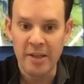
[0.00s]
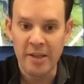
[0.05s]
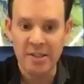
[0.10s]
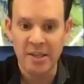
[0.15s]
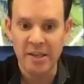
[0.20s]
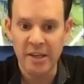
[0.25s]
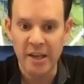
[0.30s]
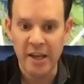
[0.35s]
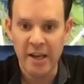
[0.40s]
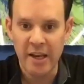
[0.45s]
and
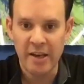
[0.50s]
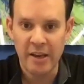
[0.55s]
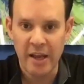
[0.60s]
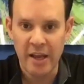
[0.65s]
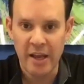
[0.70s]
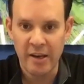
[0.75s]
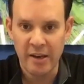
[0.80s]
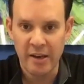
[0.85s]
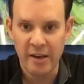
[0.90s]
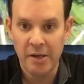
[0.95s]

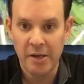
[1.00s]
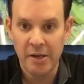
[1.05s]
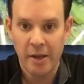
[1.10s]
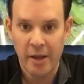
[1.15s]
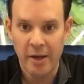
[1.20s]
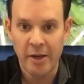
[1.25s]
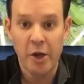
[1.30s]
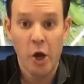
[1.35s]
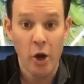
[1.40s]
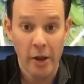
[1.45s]
in
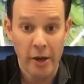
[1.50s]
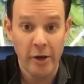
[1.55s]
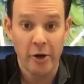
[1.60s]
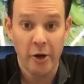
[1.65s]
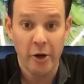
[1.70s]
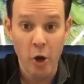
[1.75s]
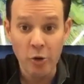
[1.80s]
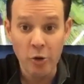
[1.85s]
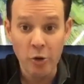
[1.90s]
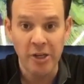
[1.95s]
your
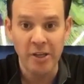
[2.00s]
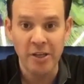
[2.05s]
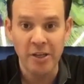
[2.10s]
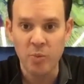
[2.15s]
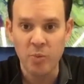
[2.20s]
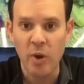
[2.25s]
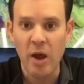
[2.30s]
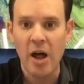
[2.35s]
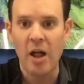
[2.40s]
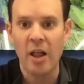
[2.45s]
coaching as
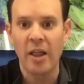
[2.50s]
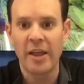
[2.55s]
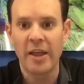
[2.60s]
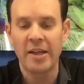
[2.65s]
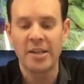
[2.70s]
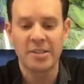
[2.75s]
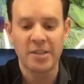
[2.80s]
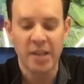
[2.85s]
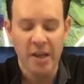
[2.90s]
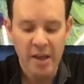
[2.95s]
well,
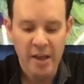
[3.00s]
is